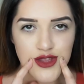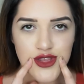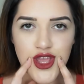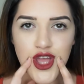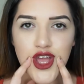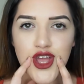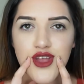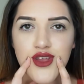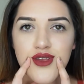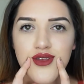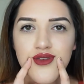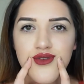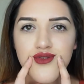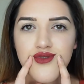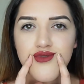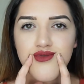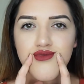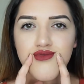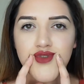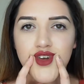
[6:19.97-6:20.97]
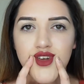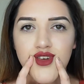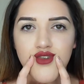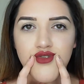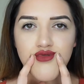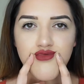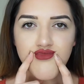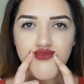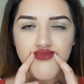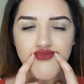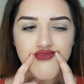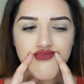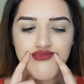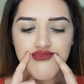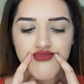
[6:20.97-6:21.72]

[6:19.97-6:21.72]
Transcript: Dazed Raisin.